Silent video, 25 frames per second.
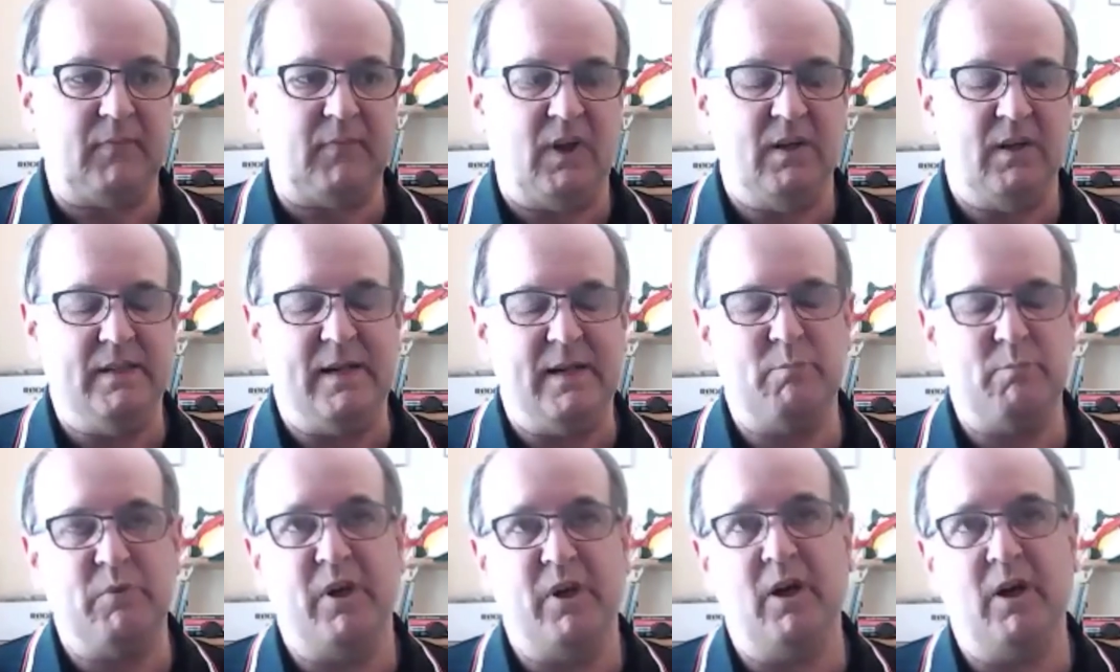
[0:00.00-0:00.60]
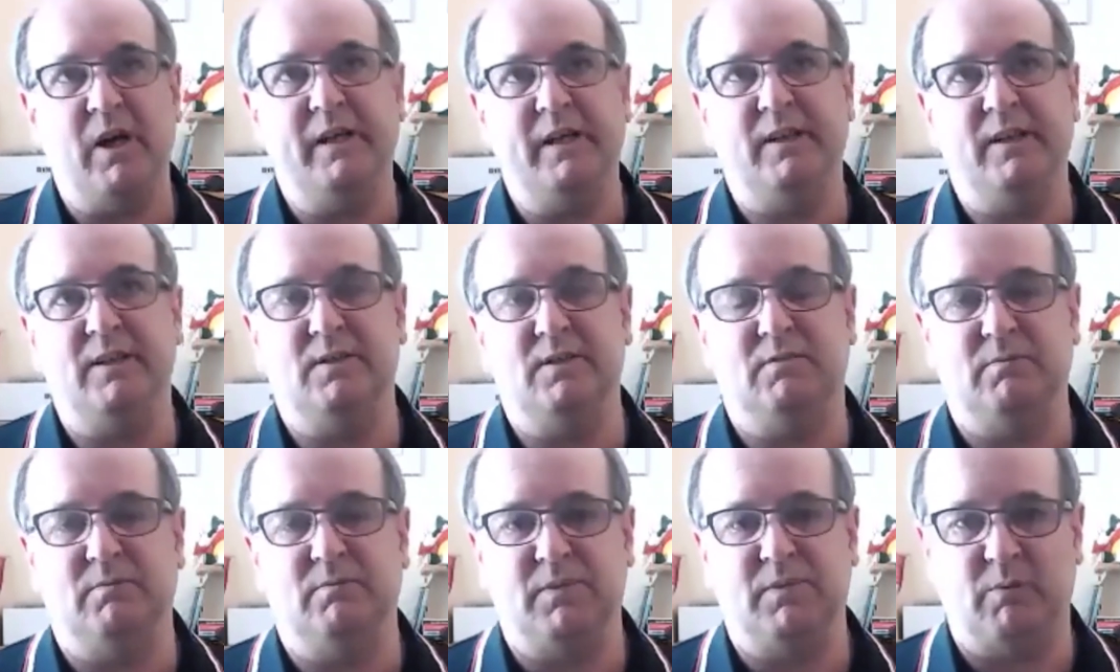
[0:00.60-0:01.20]
Number 9
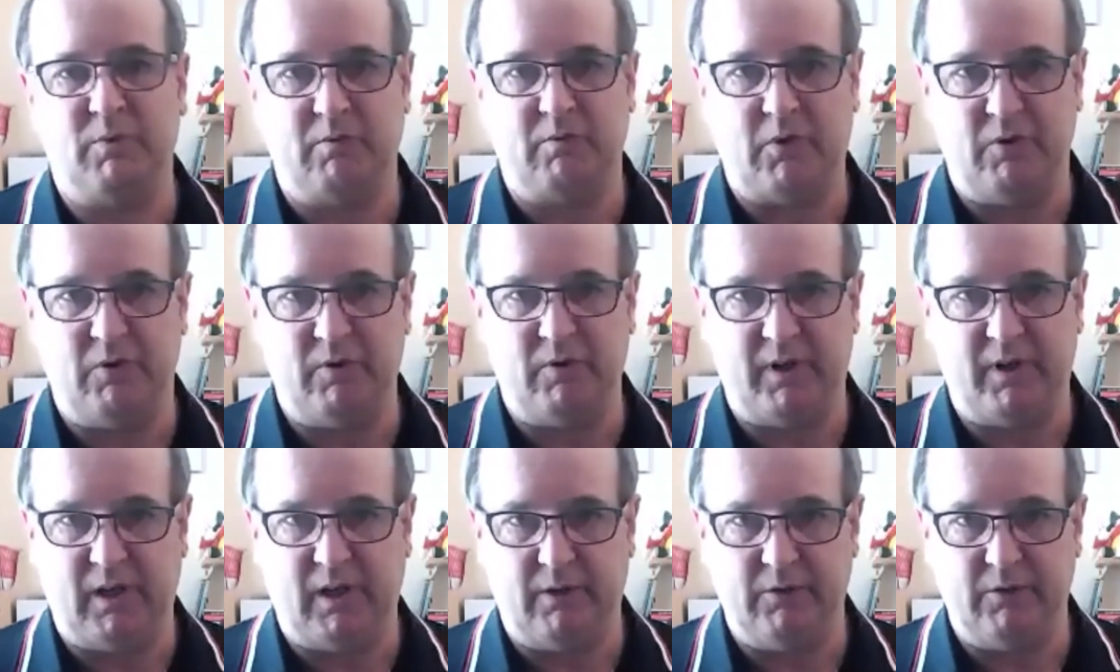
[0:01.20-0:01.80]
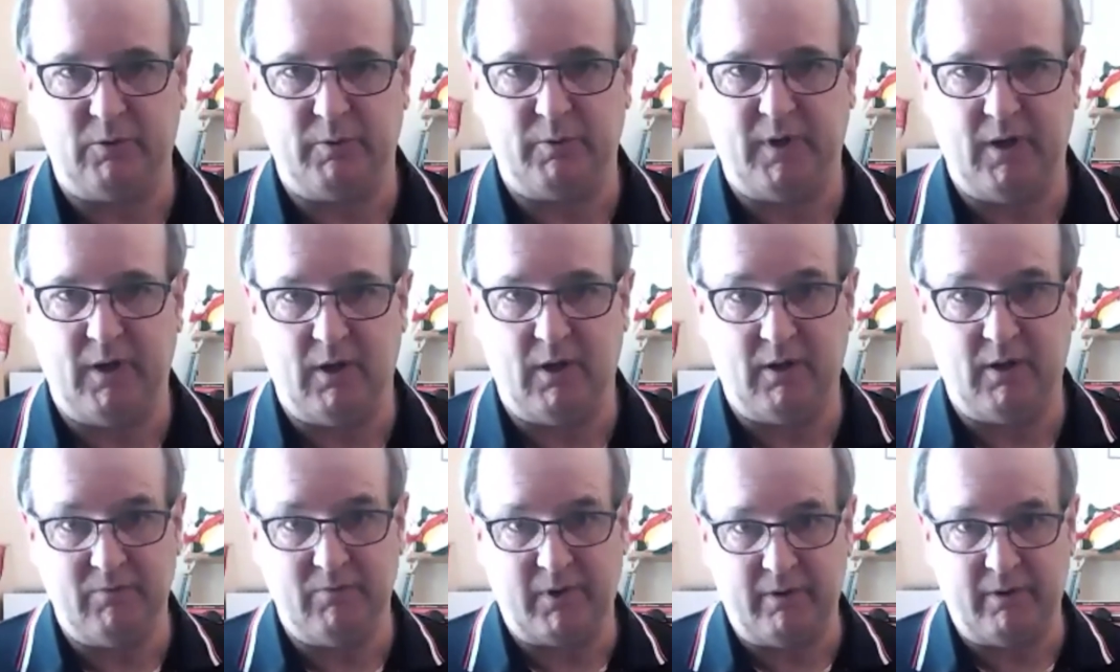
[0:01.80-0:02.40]
is something very close to my
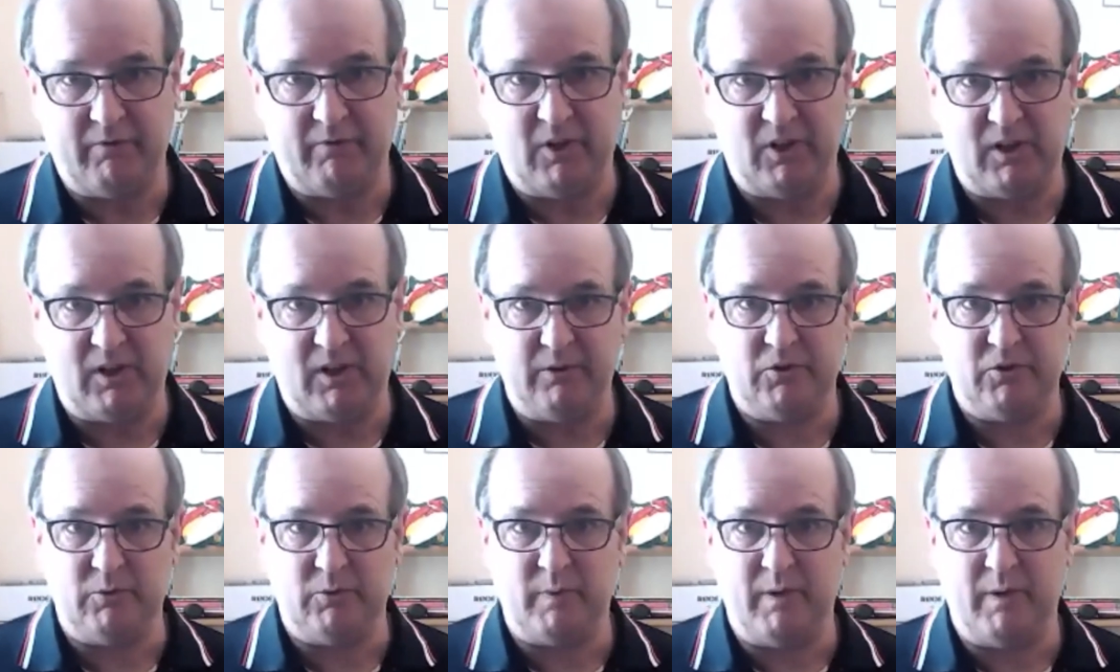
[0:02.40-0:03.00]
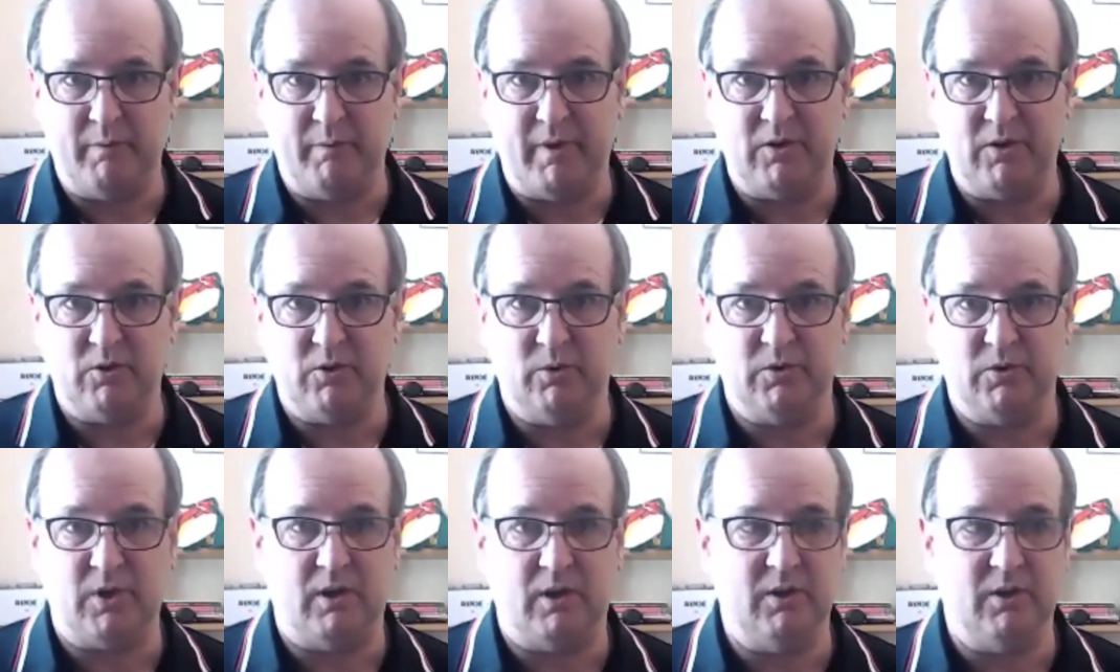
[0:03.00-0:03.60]
heart and very close to my
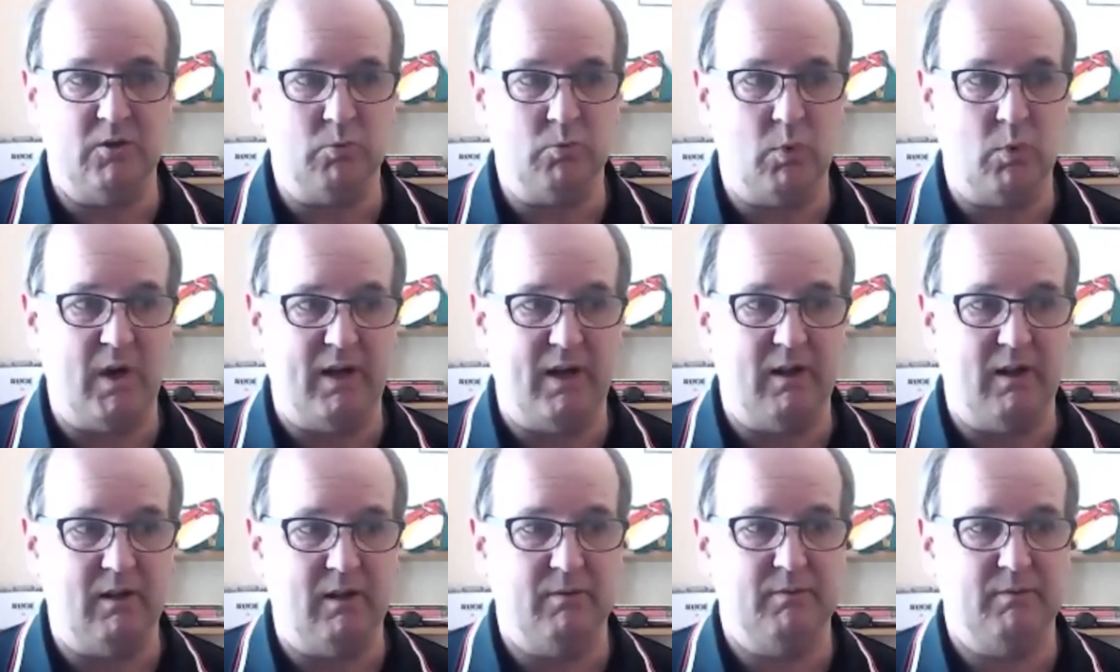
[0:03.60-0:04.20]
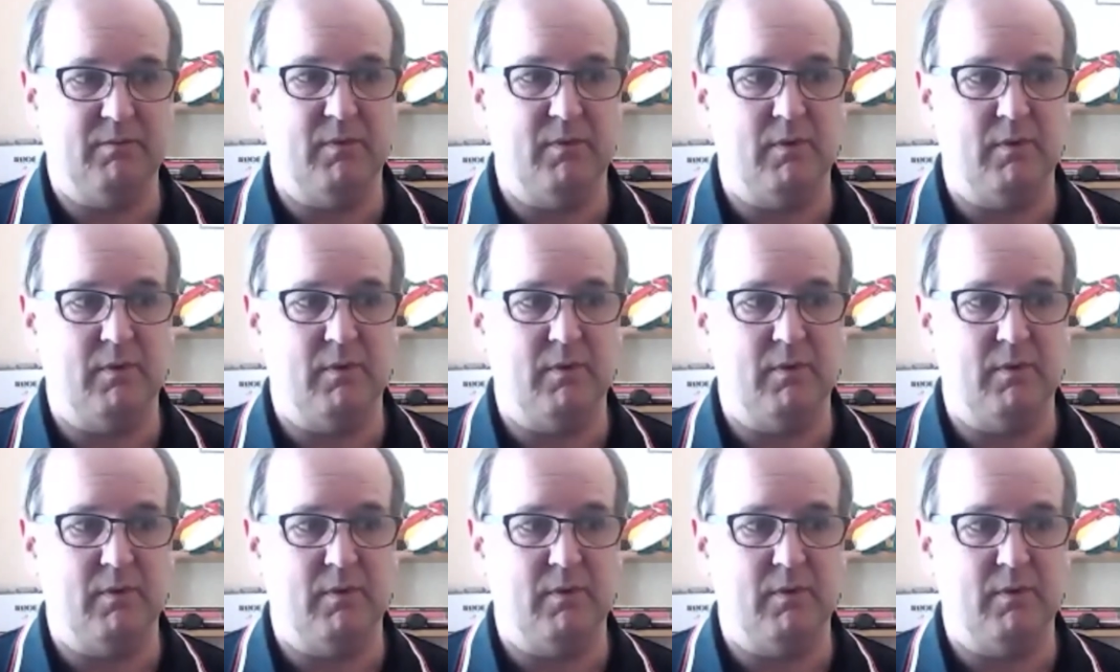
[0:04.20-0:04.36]
mentor's heart as well.